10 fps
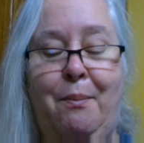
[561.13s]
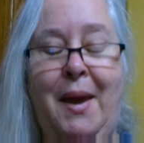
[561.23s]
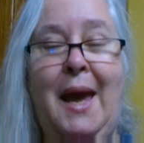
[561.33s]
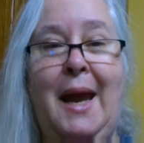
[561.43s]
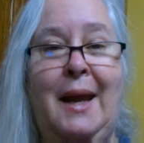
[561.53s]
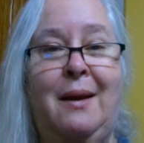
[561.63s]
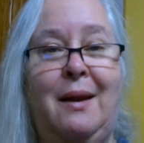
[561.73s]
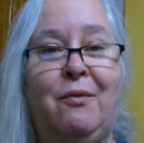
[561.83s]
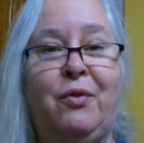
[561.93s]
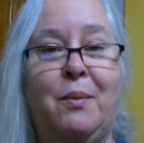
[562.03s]
pain,
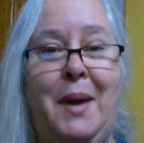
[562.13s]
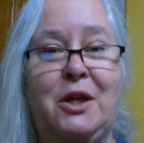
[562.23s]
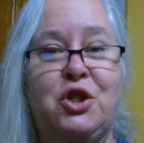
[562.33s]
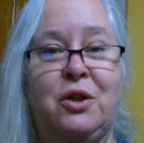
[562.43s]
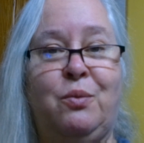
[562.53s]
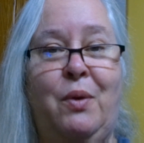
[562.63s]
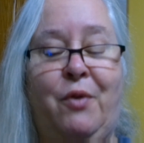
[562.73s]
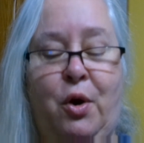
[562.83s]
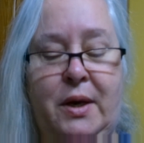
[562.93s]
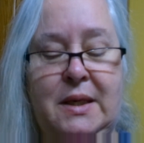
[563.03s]
inflammation, we've
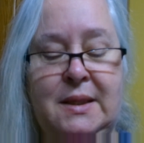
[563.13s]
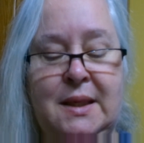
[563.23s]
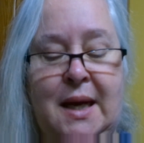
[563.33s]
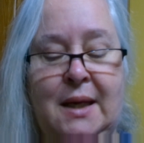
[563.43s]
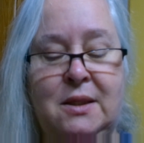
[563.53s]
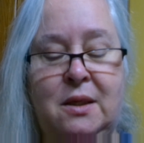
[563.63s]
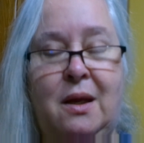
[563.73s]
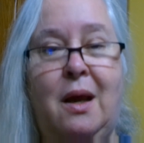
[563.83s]
already discussed,